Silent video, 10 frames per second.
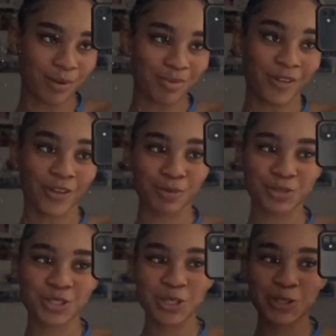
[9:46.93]
but I think I'm
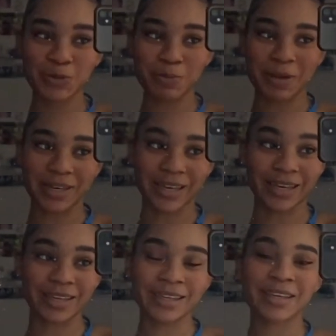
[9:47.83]
just gonna do it Monday.